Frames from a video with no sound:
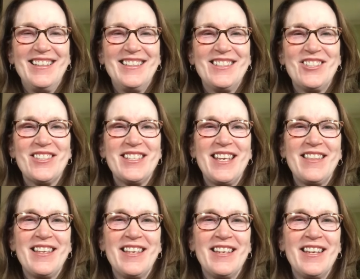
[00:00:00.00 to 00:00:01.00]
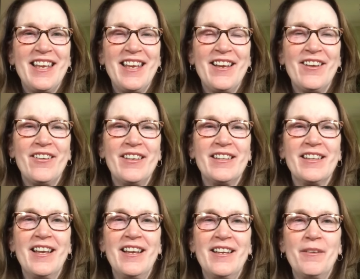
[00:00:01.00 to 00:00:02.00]
Let's just take the inhale and
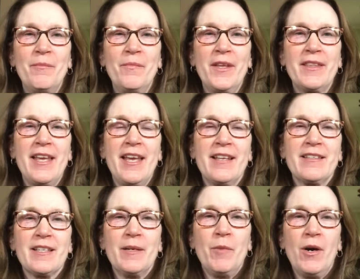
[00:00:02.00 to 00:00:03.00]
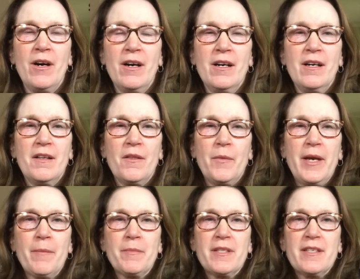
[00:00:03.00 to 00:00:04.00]
let the hands come all the way
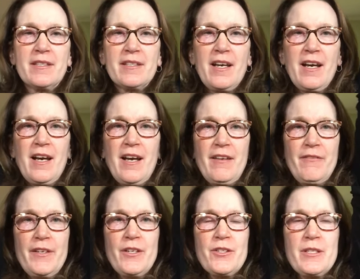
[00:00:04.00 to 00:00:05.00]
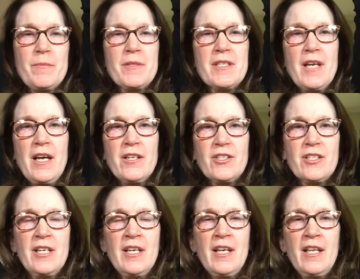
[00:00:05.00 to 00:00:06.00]
up to the sky. Fingertips touch.
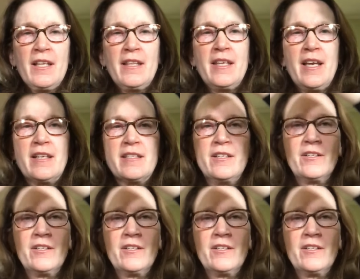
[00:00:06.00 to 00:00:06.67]
Let the exhale